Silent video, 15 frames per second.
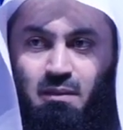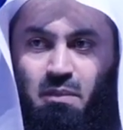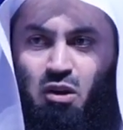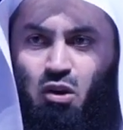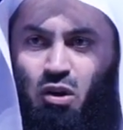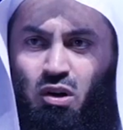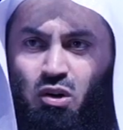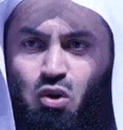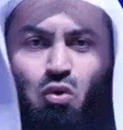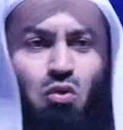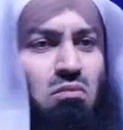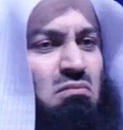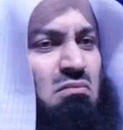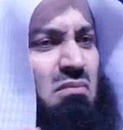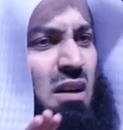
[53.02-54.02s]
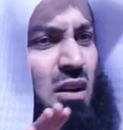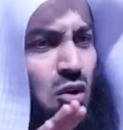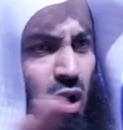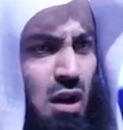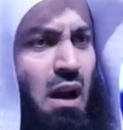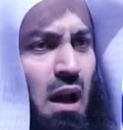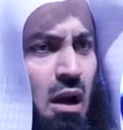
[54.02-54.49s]
But you're a Jew,
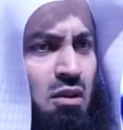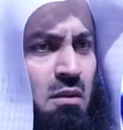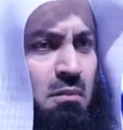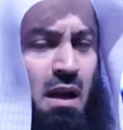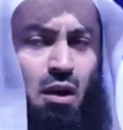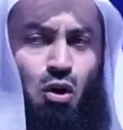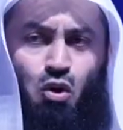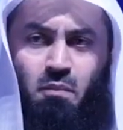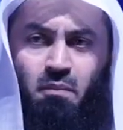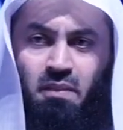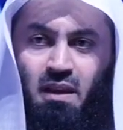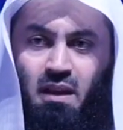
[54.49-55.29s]
not allowed in my home.